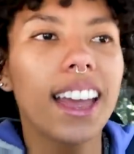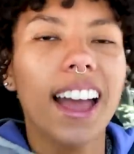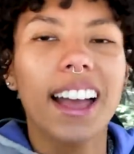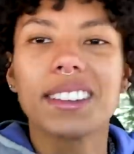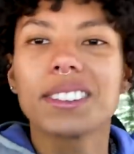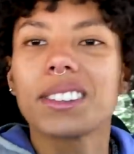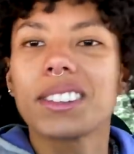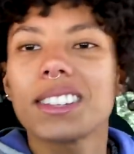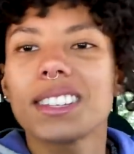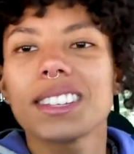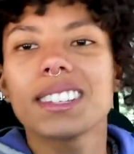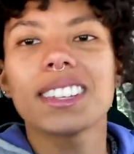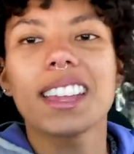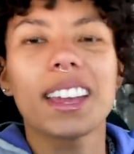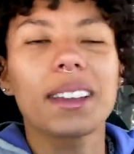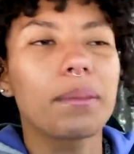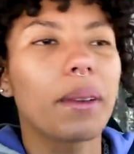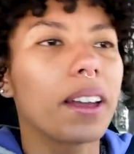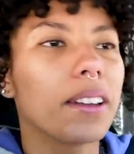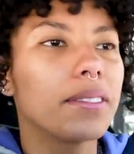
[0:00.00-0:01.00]
So this is
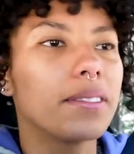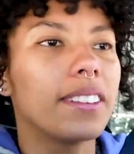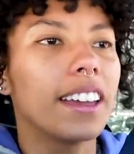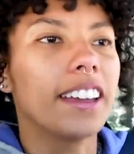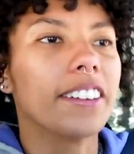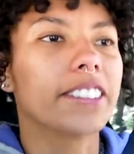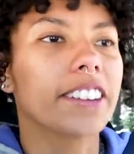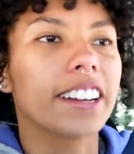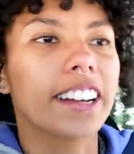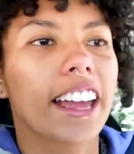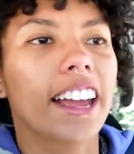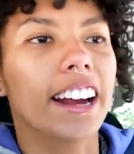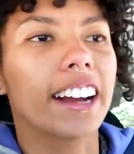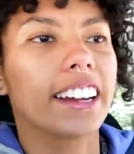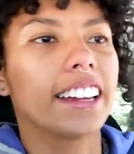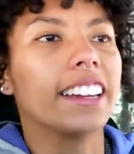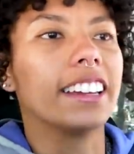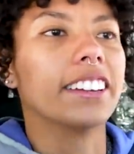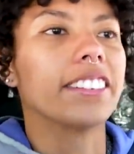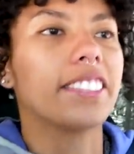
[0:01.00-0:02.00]
like my favorite
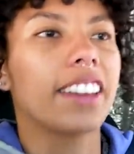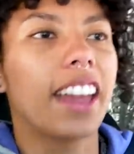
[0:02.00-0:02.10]
area of